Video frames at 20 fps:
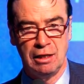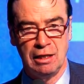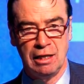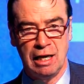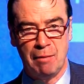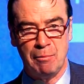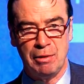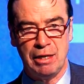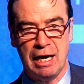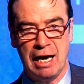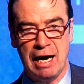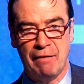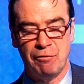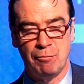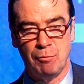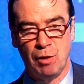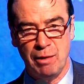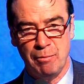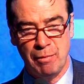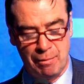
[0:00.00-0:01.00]
On behalf of
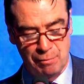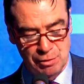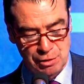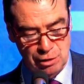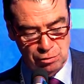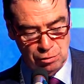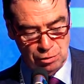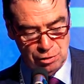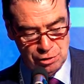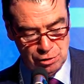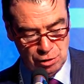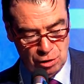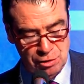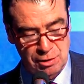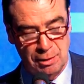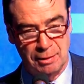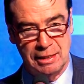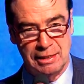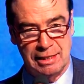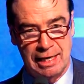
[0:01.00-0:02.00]
my members in Dunnes Stores,
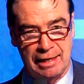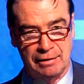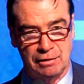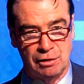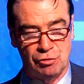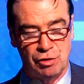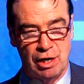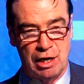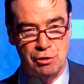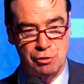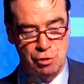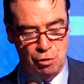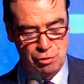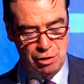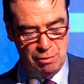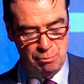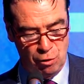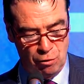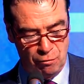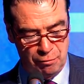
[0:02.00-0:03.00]
I'd like to thank the trade union
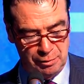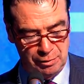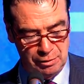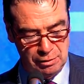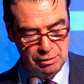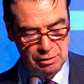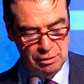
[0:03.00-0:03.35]
movement